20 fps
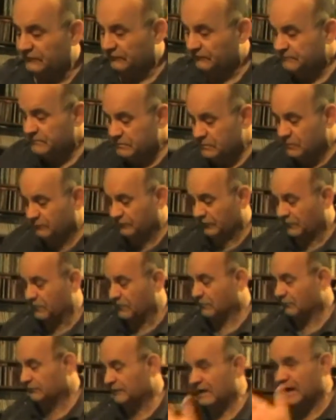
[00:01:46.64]
of
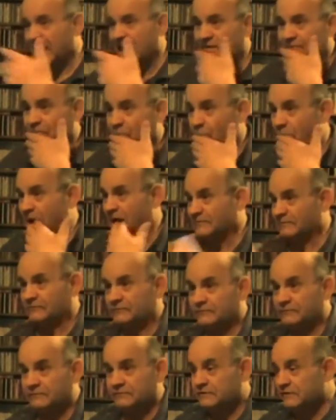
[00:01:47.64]
musicals that I haven't watched
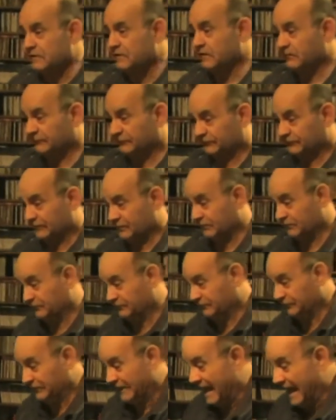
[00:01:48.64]
in years. Silk
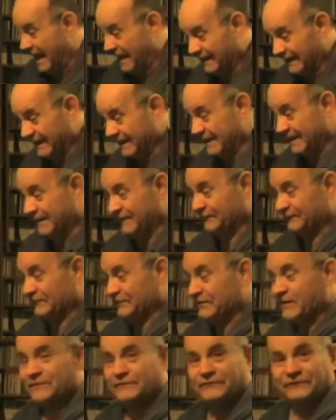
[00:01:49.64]
Stockings,
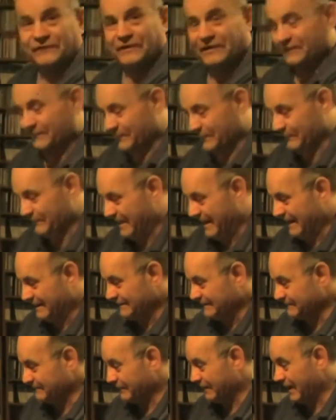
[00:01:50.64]
The Unsinkable
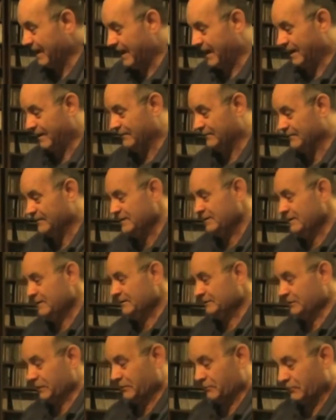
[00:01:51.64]
Molly Brown,
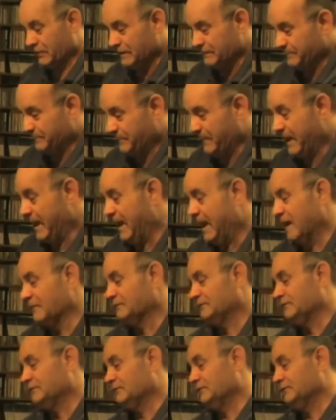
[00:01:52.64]
The Green
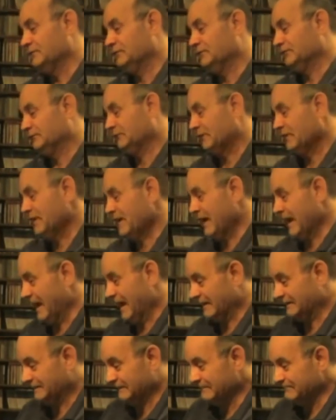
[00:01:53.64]
Pastures,
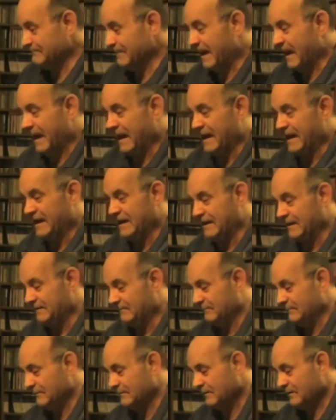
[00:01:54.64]
Auntie
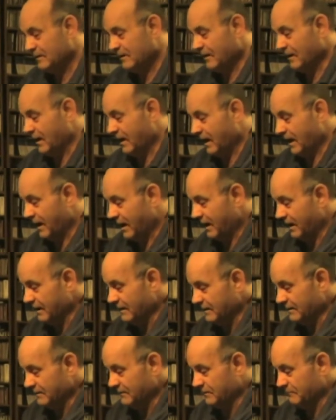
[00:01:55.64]
Mame,
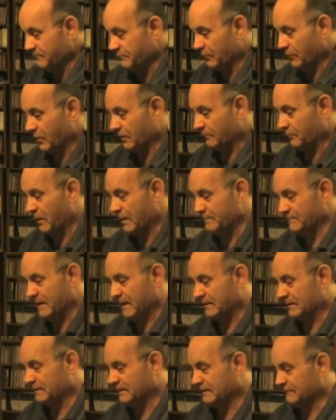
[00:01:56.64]
the Broadway
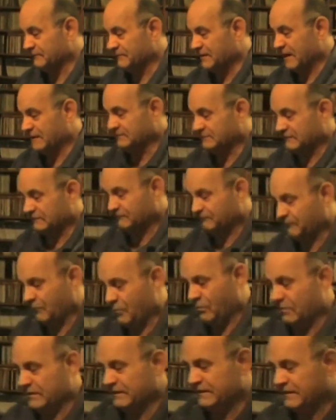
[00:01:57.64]
Melody of 1940,